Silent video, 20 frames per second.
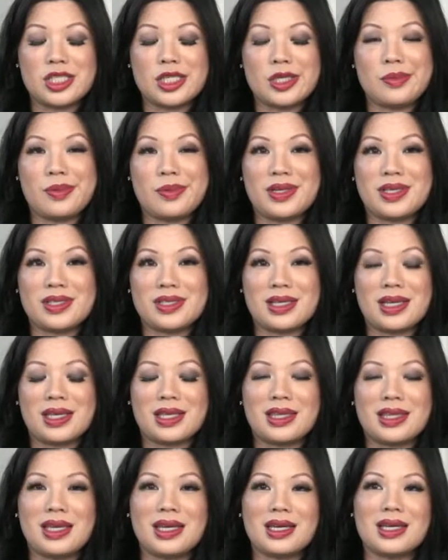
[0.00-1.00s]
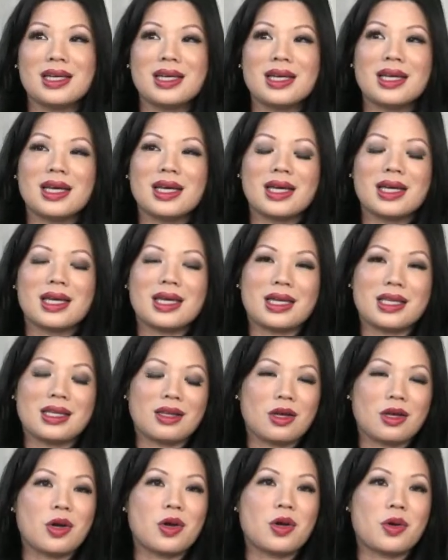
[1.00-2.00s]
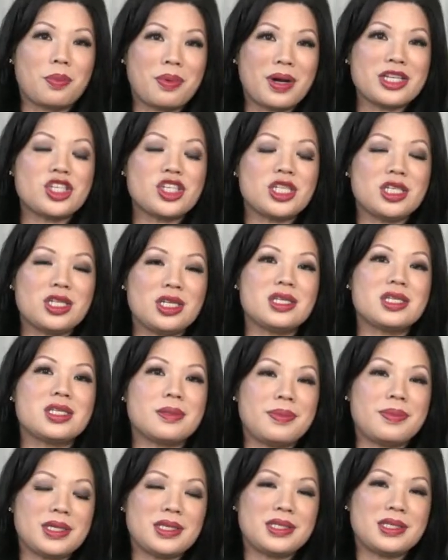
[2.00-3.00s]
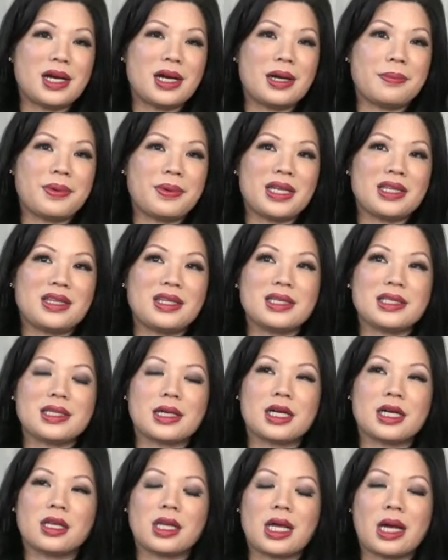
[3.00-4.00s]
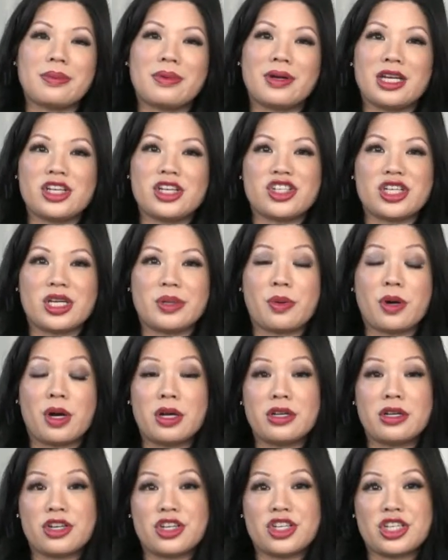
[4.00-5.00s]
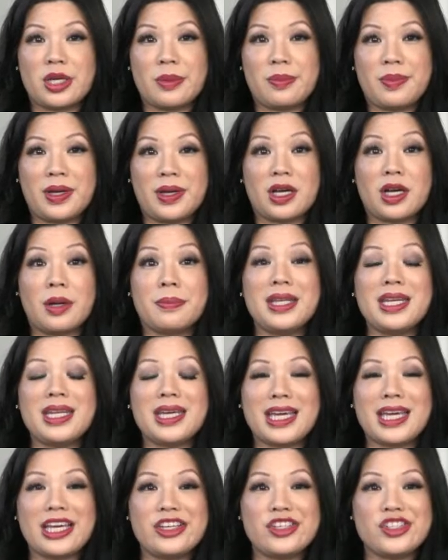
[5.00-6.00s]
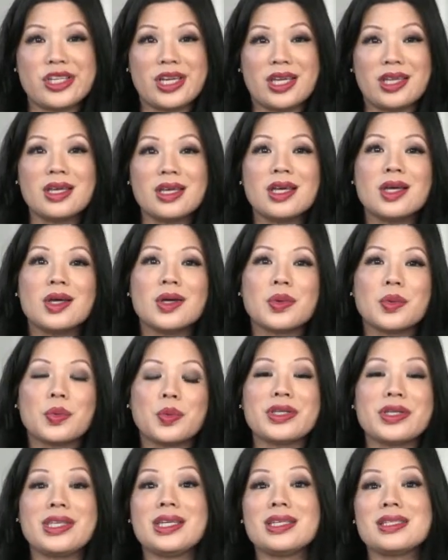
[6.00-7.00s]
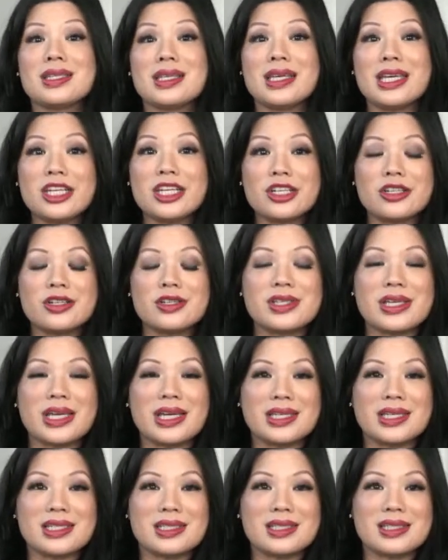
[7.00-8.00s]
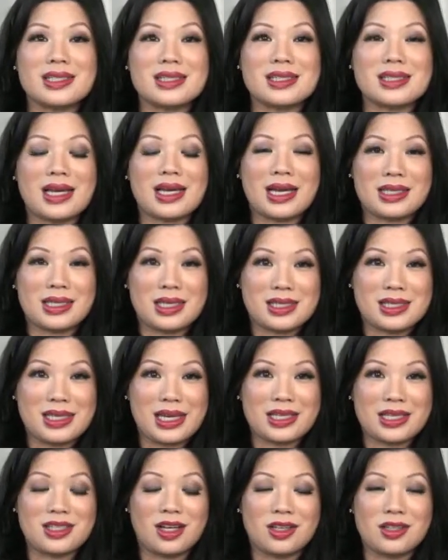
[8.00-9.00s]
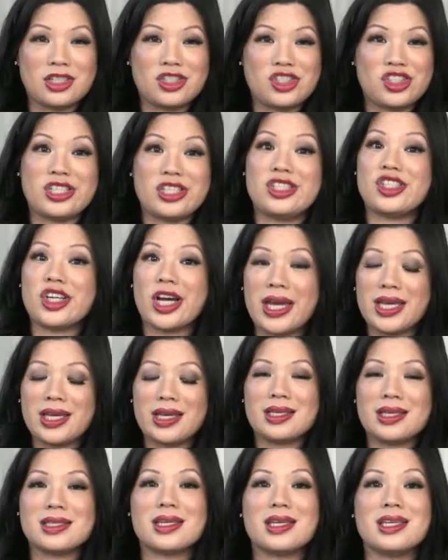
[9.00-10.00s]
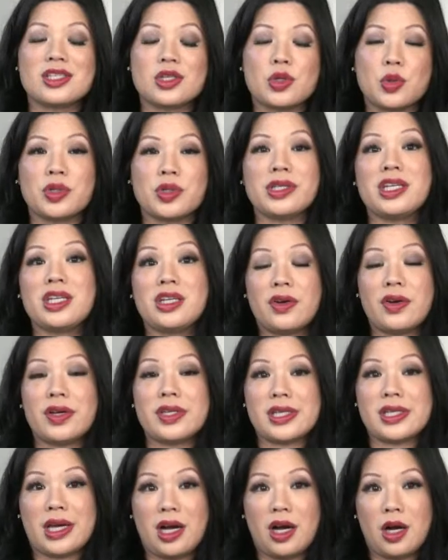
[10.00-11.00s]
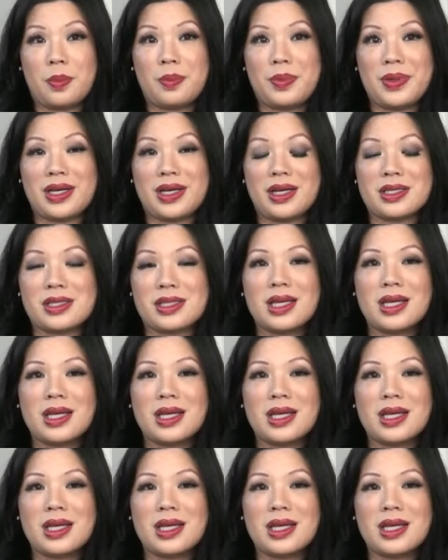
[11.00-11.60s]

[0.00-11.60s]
because I think much needs to be done. But I think the collaboration, partnership, and communication with these leaders in at these technology giants is really going to help. Because